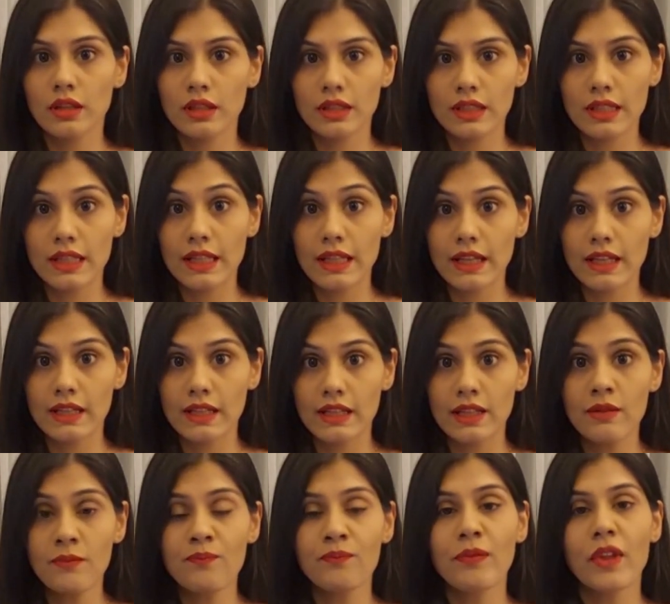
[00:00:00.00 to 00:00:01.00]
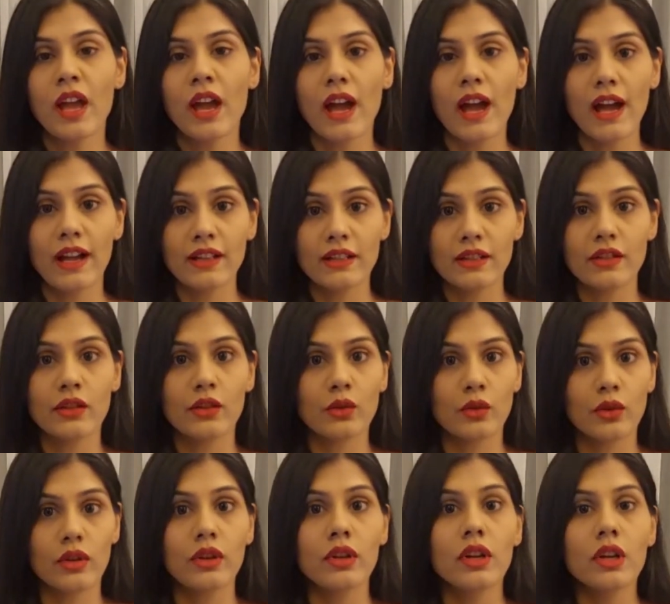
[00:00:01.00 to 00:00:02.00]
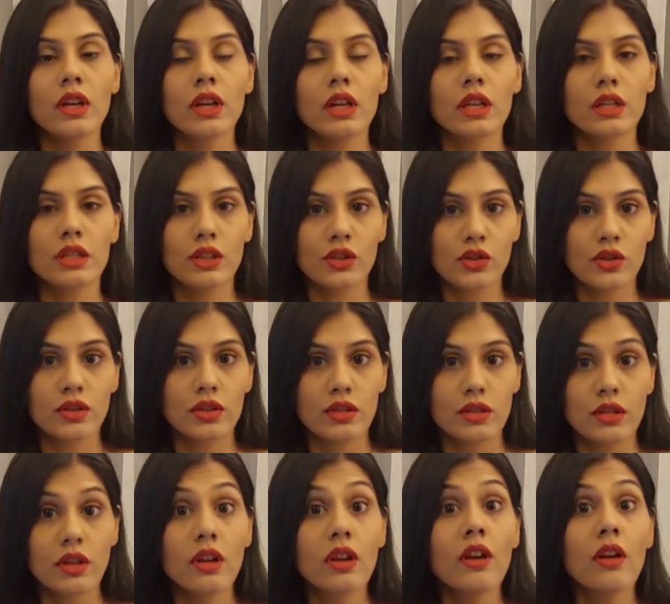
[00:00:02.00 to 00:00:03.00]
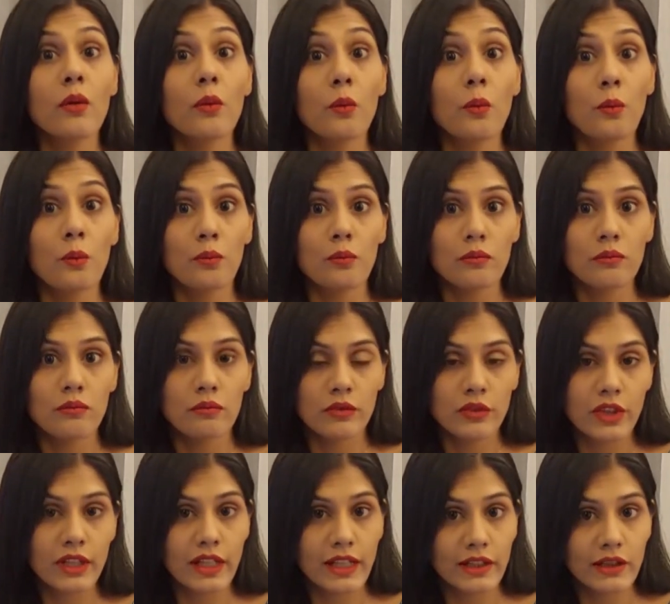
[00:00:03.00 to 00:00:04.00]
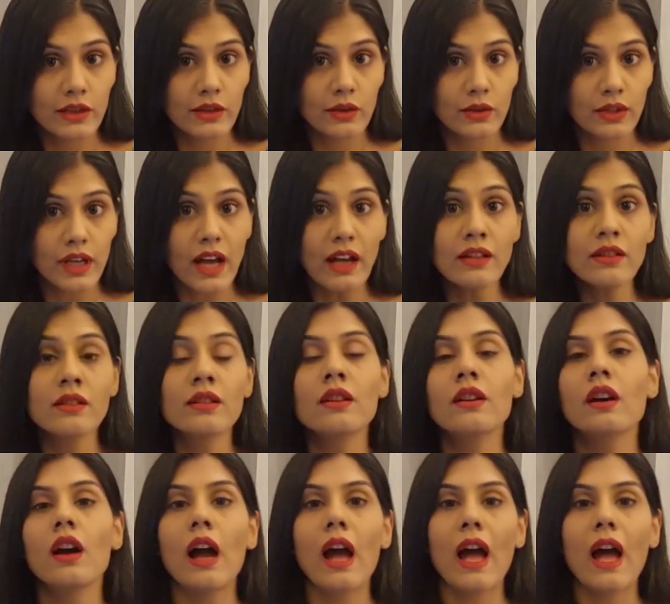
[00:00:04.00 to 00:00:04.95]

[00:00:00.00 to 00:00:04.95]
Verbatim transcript: CKD and your conditions related to that.